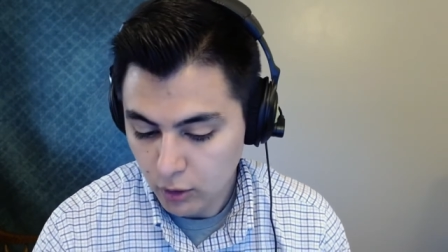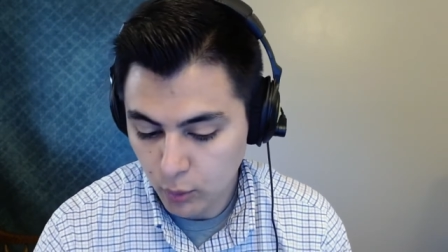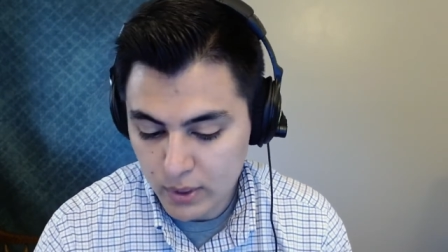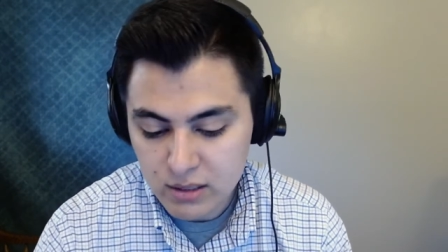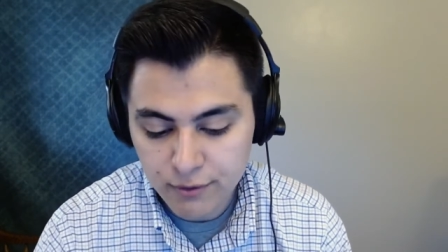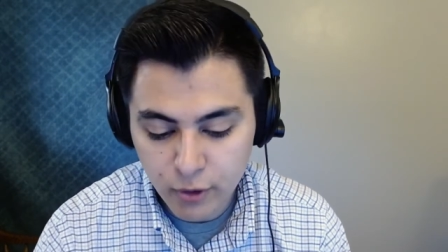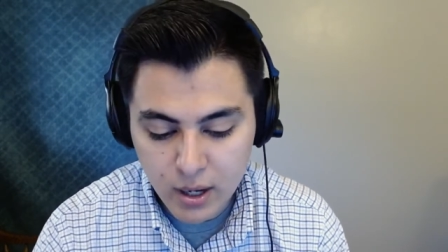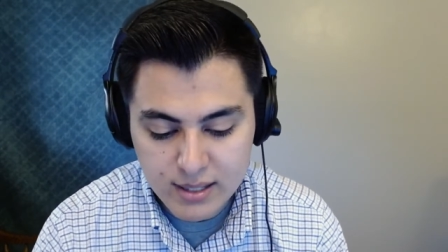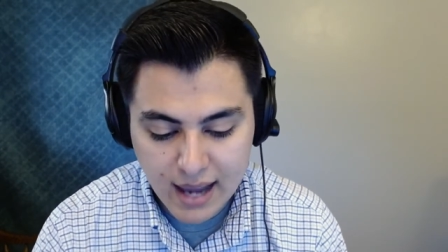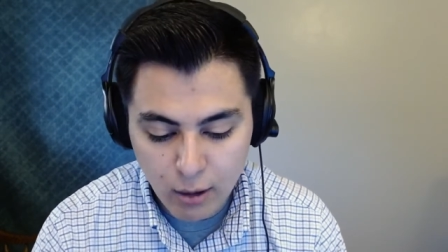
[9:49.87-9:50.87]
The reason for
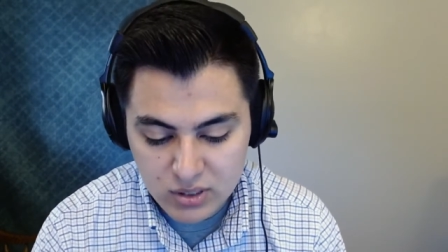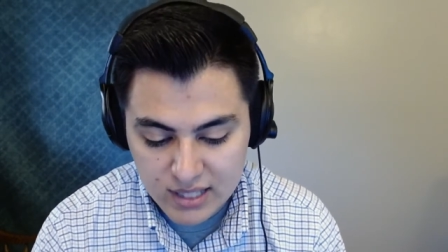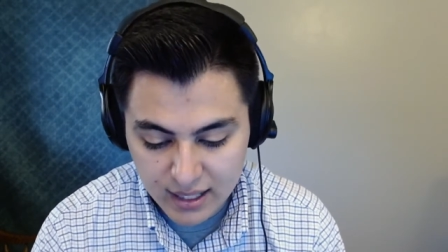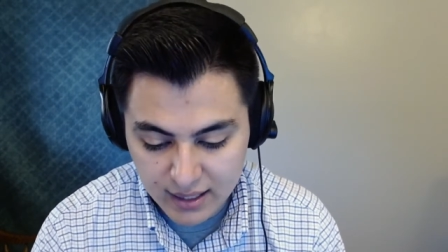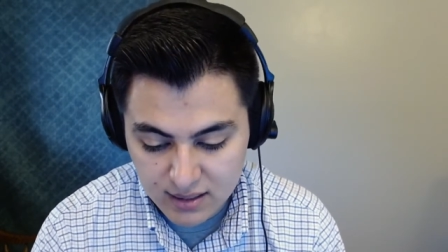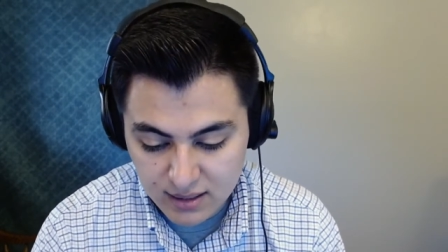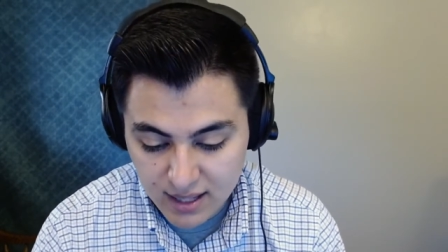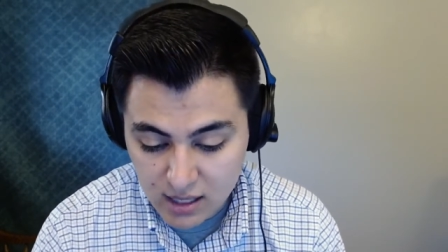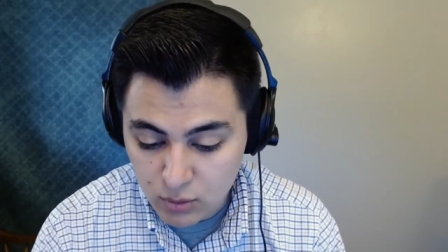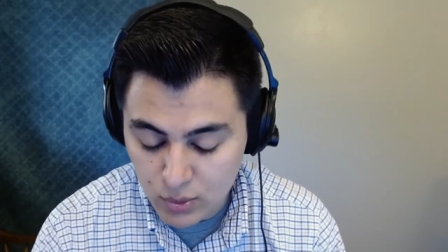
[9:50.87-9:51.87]
his outstanding
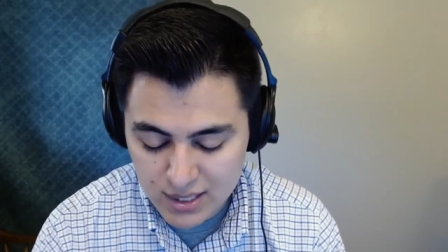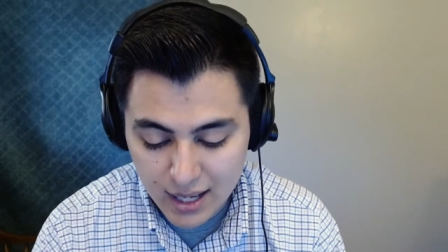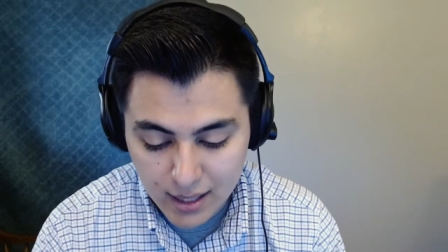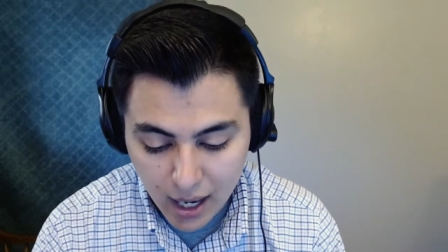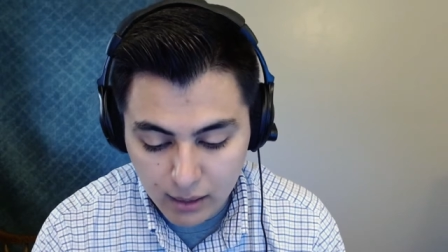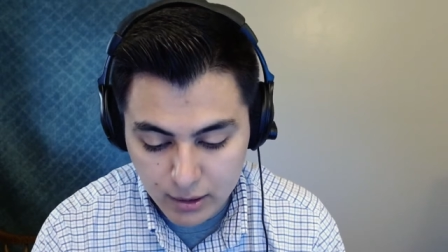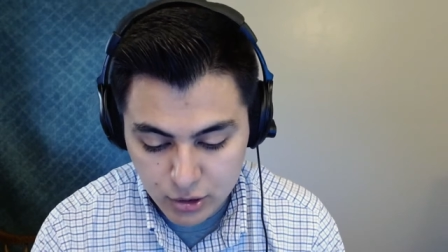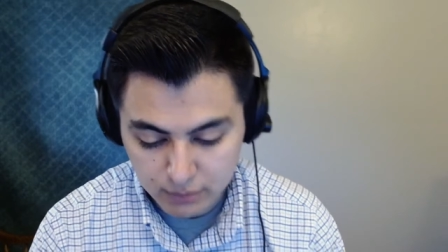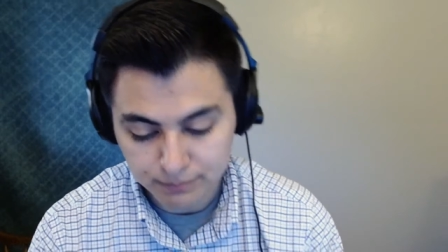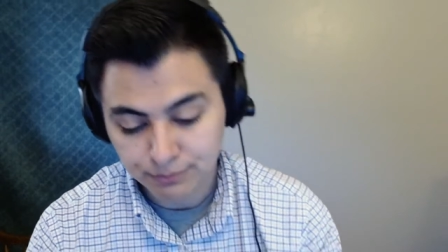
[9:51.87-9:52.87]
success was not
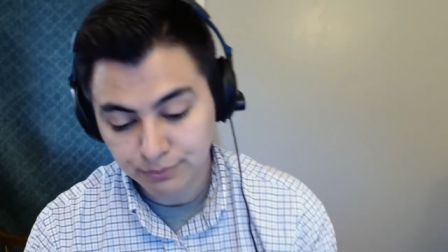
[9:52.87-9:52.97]
knowledge,